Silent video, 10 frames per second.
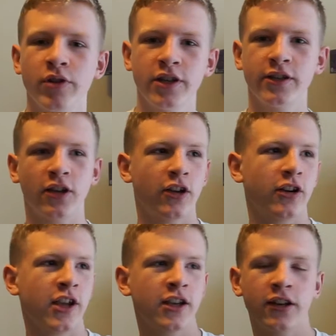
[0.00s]
he's on
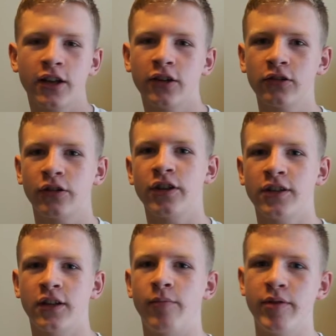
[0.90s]
a handheld or he's
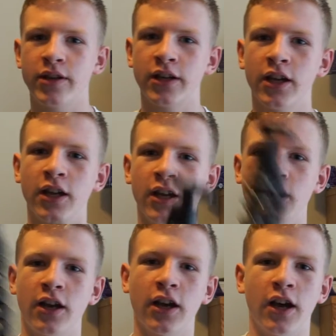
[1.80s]
on a big
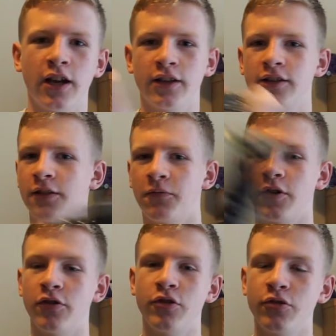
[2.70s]

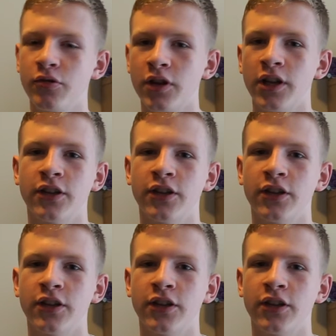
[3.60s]
somewhere new.